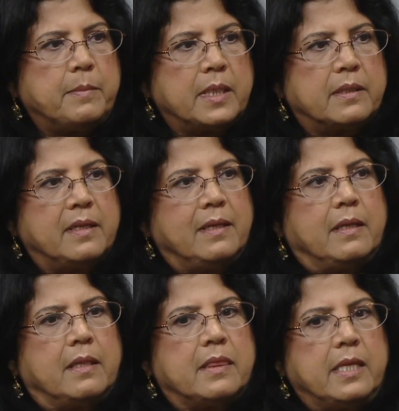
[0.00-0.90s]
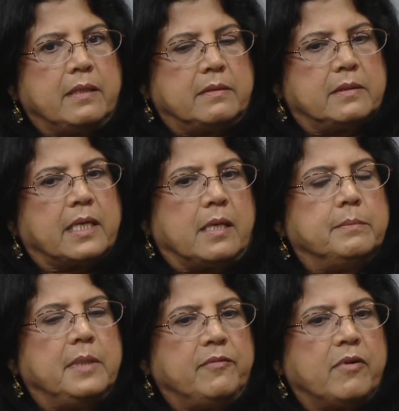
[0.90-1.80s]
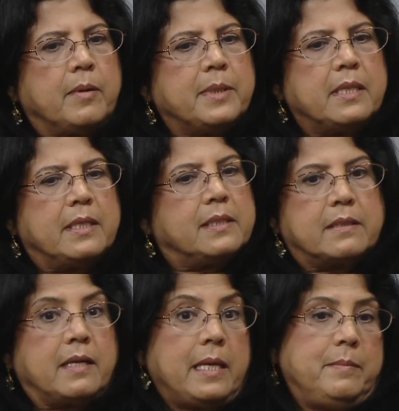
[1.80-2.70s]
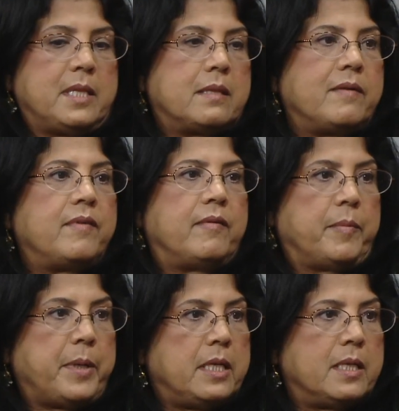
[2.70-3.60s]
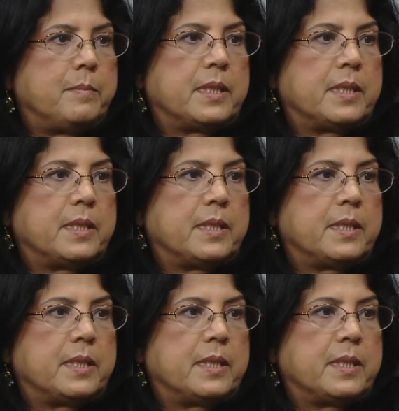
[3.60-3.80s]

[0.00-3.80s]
But they come informed, and they claim that they've never painted,